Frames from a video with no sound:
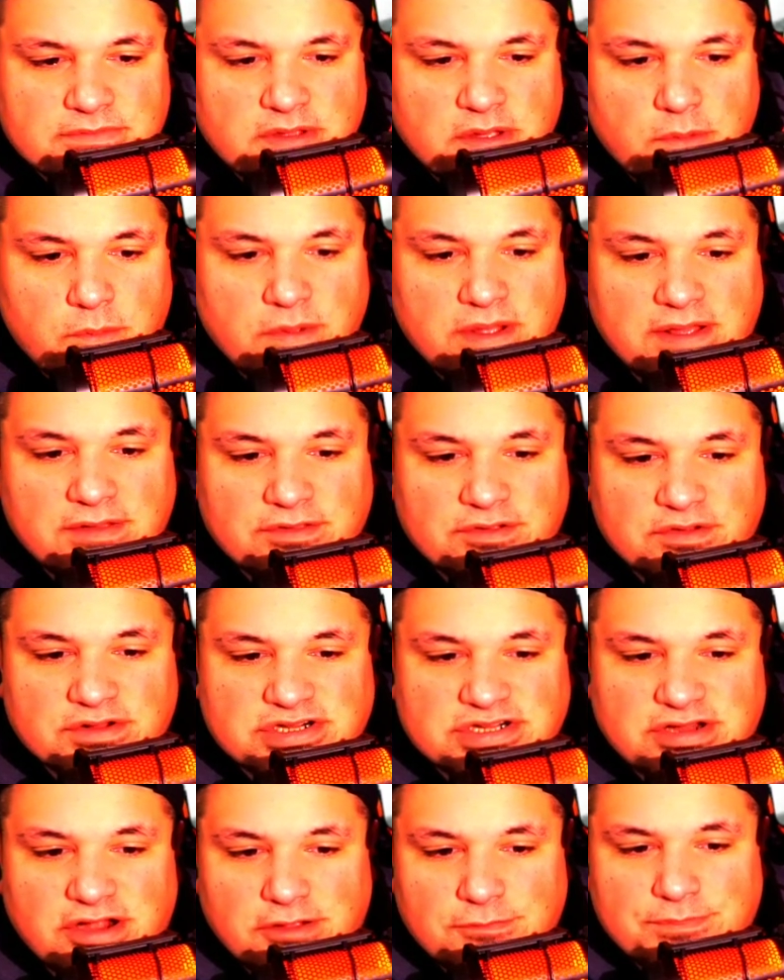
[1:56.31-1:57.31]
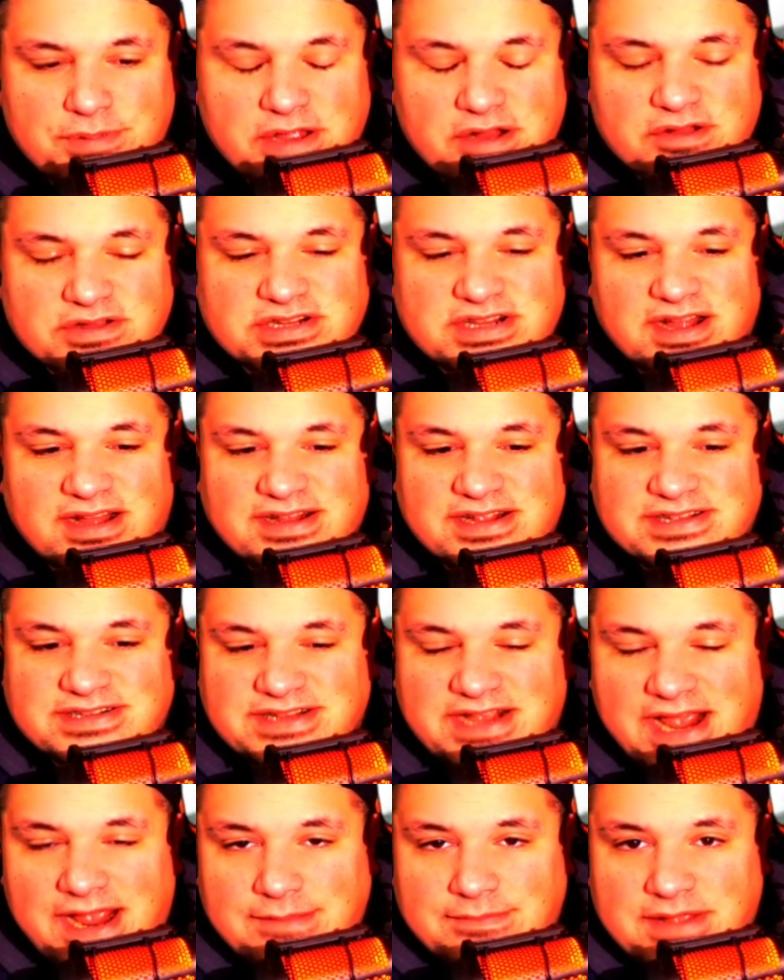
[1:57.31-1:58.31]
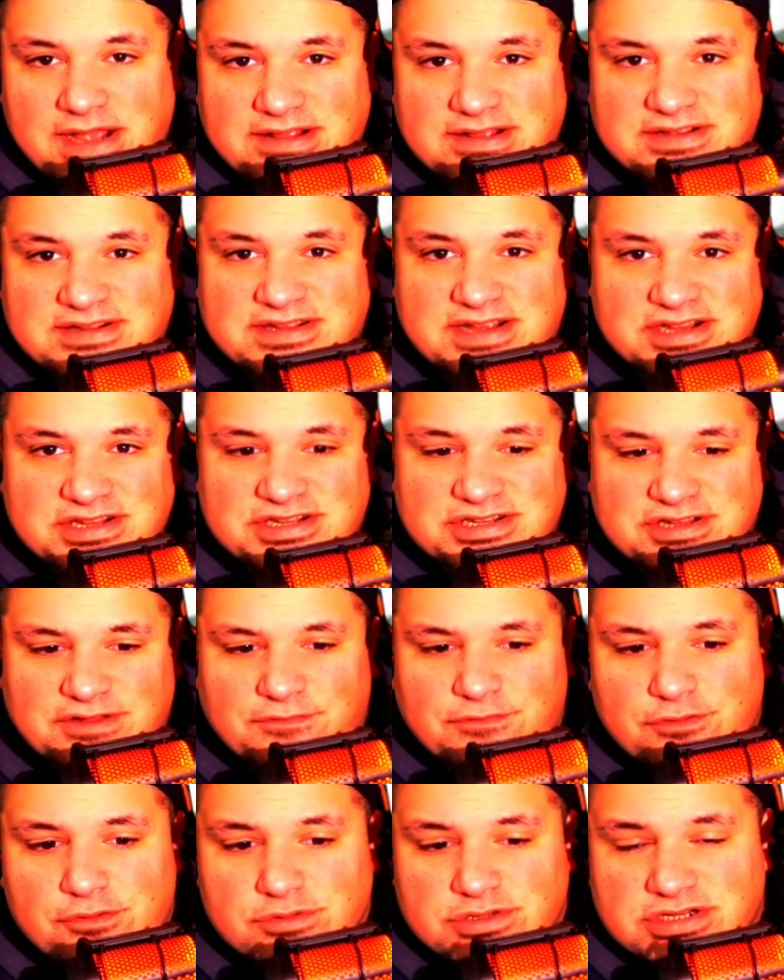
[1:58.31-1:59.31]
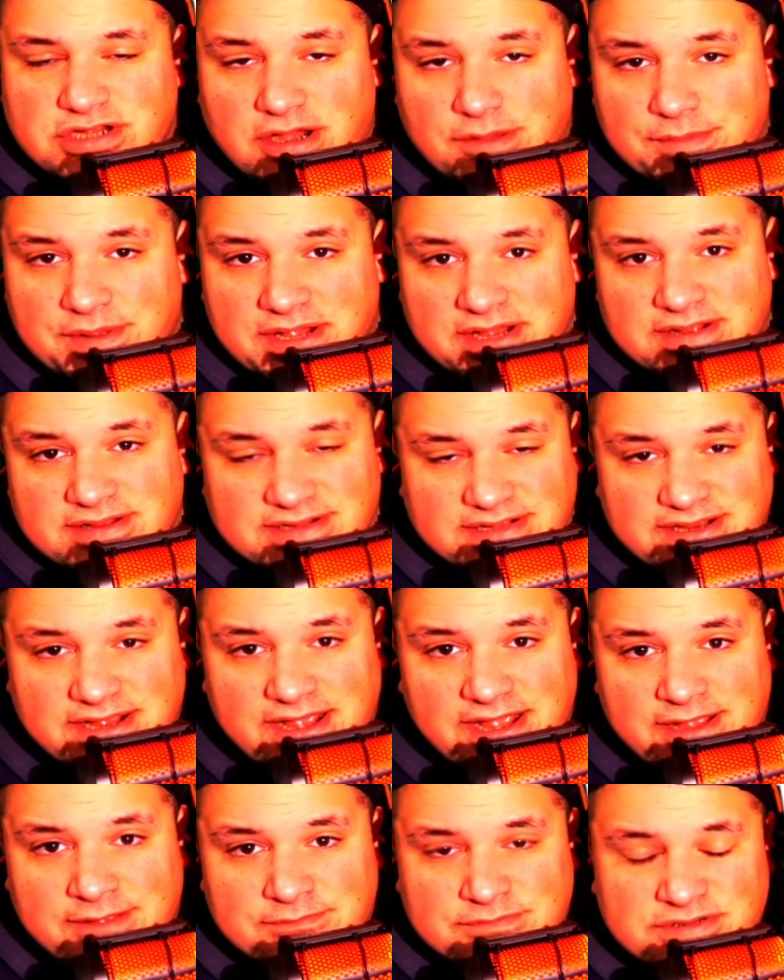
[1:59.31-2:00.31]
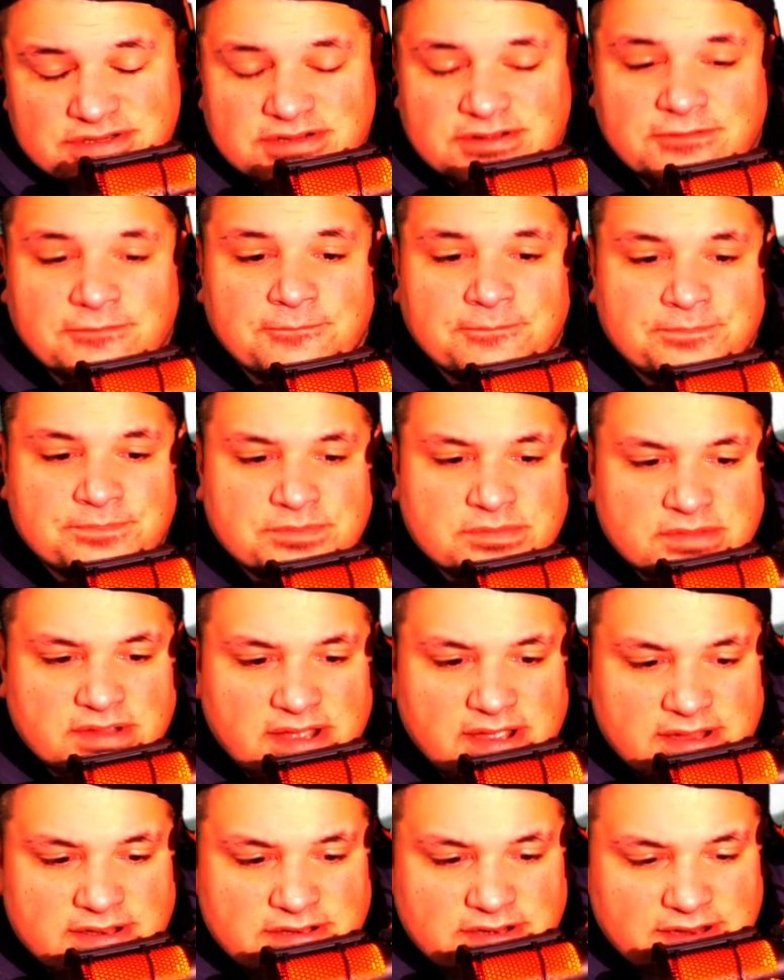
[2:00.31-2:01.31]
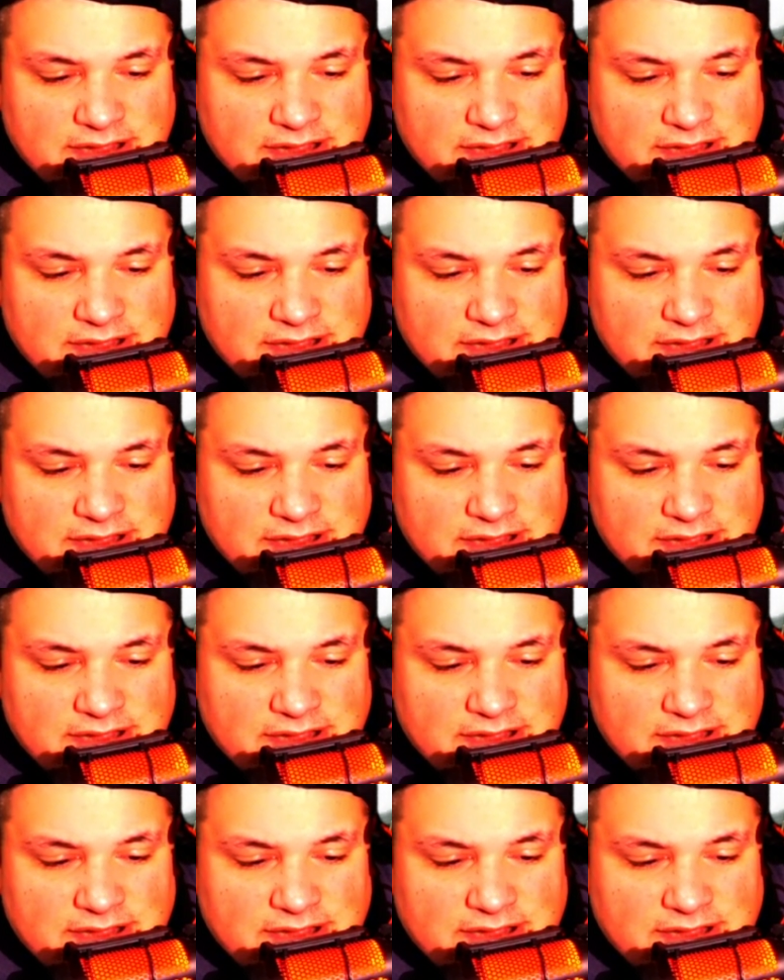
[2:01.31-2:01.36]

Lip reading: Whether it's Doug Peterson on his game day decisions of who's coming into games and